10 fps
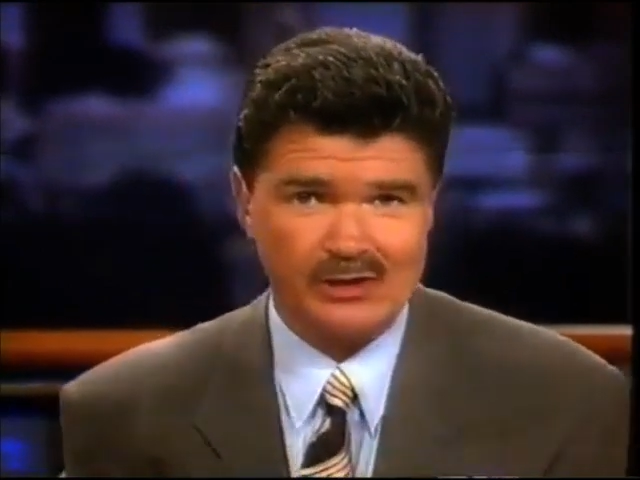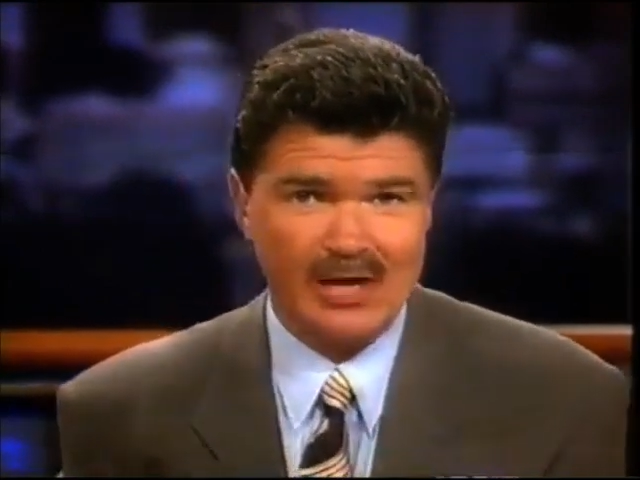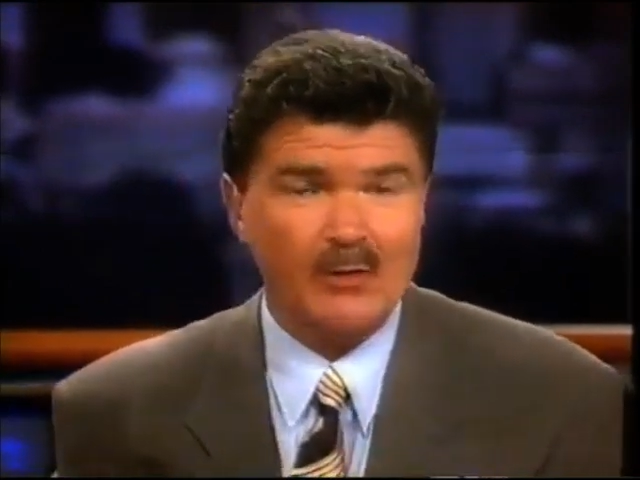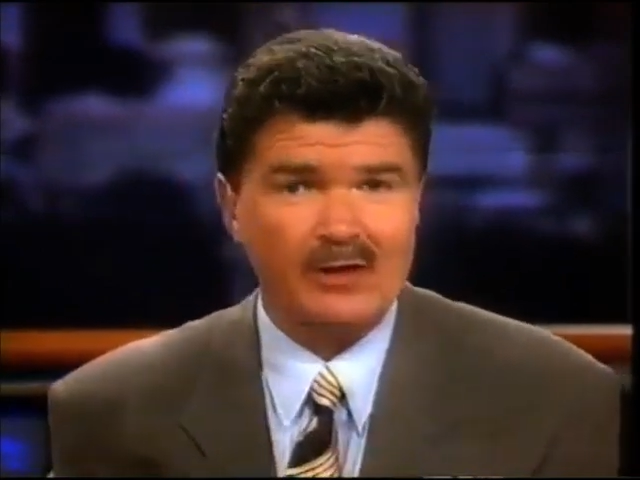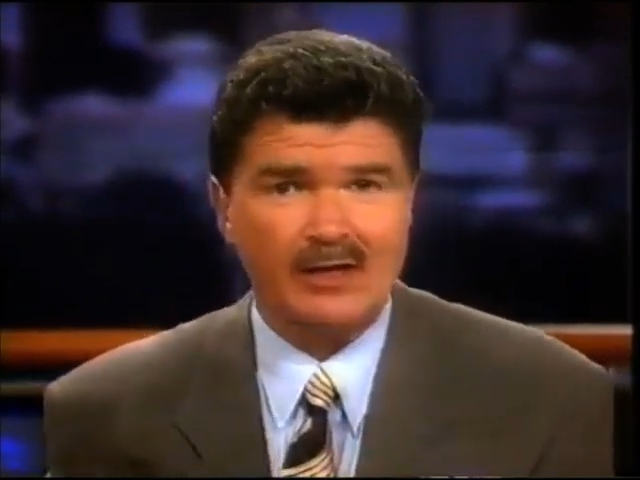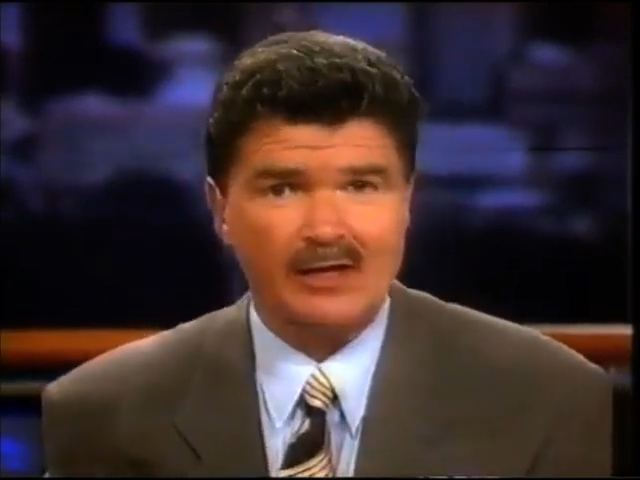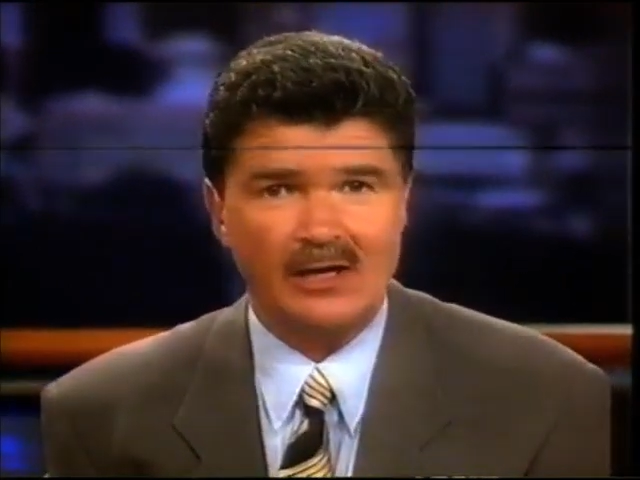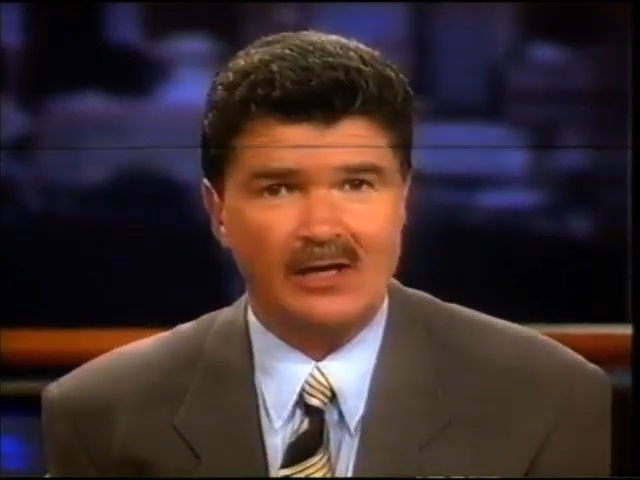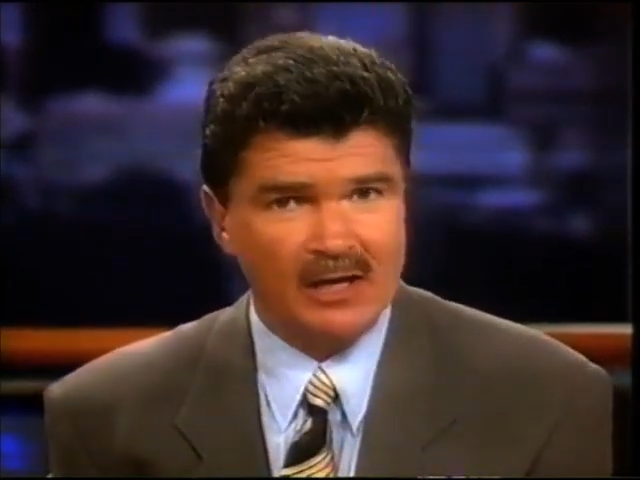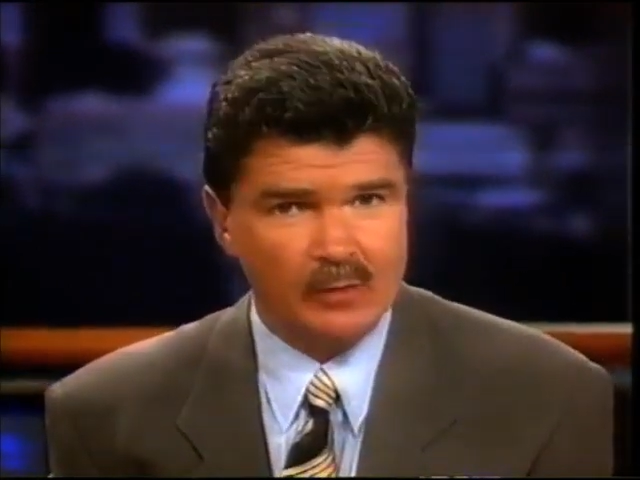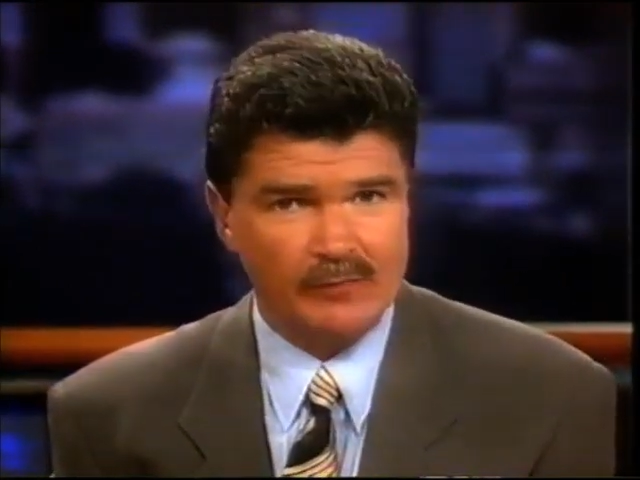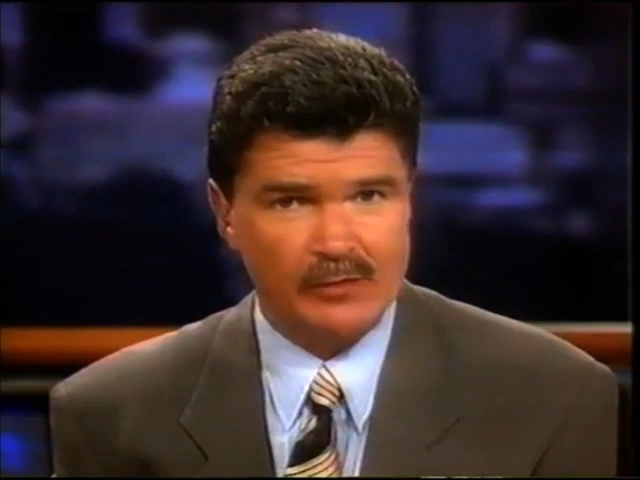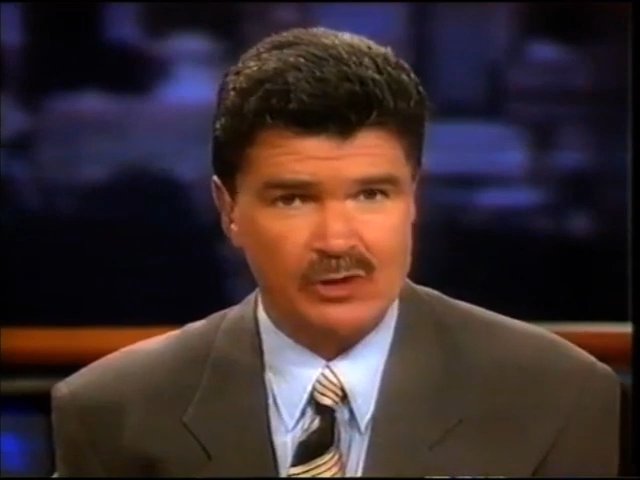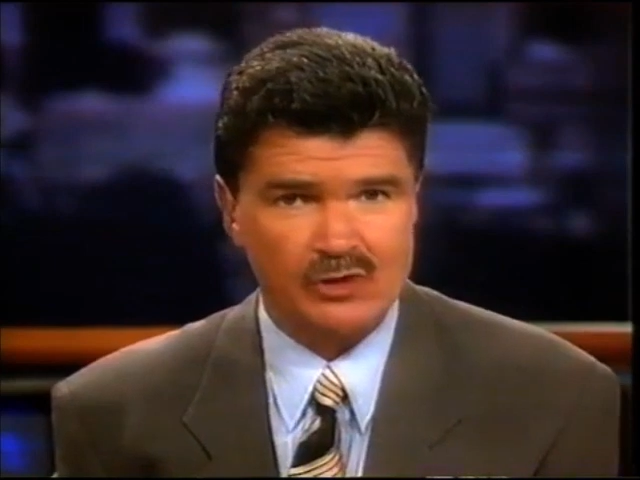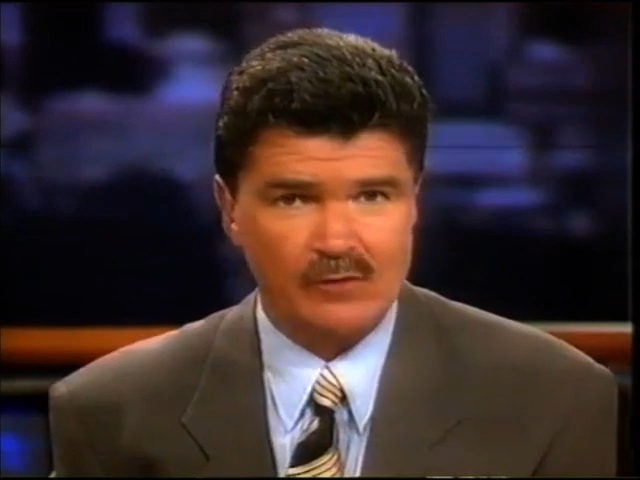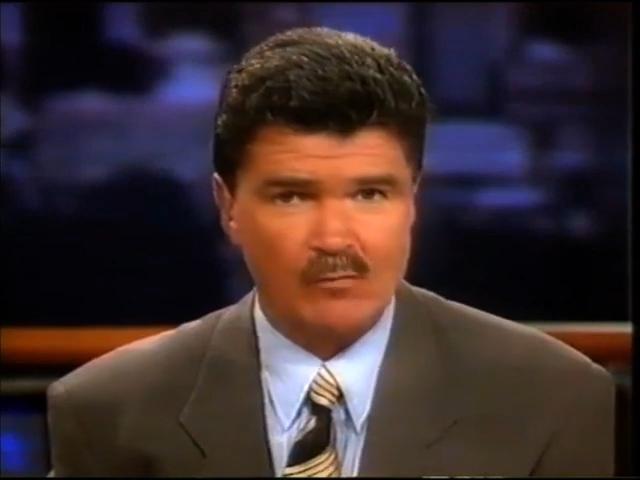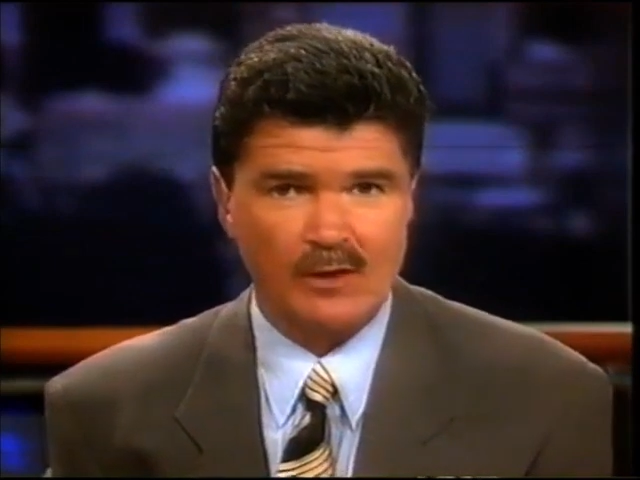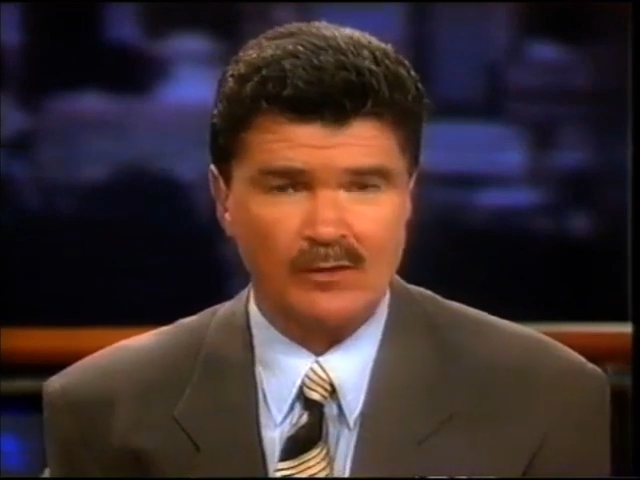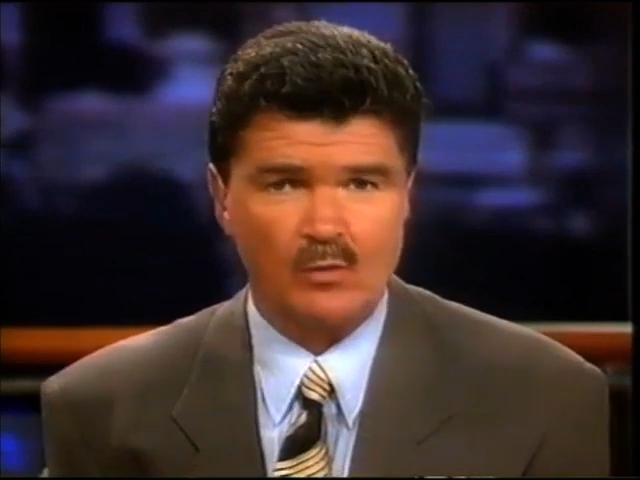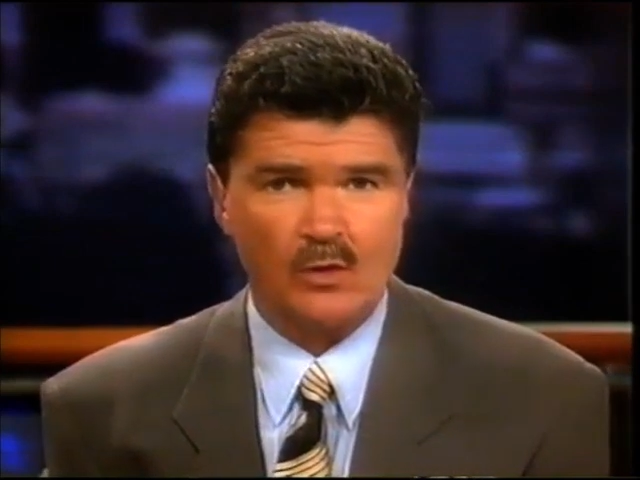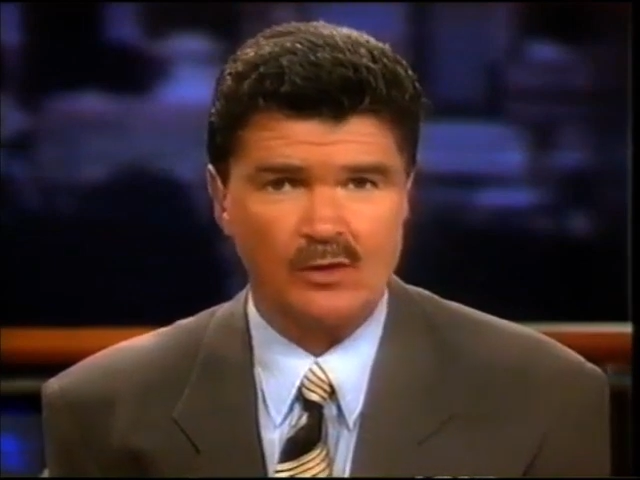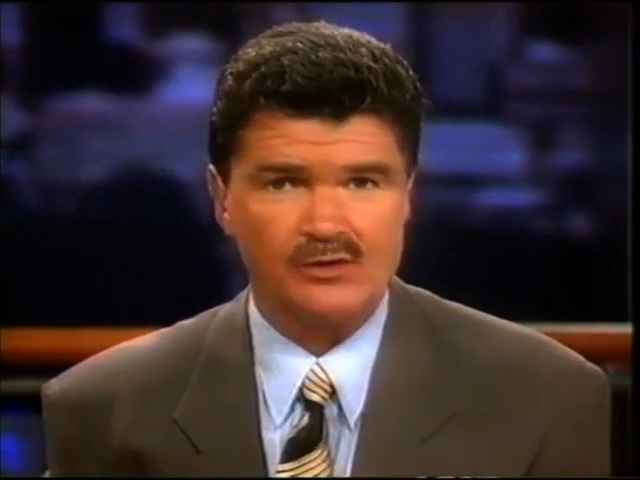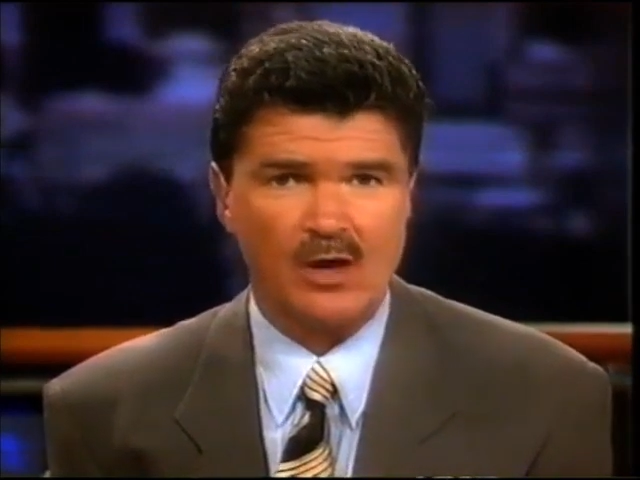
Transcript: and now we're getting a Kiwi version of one of the world's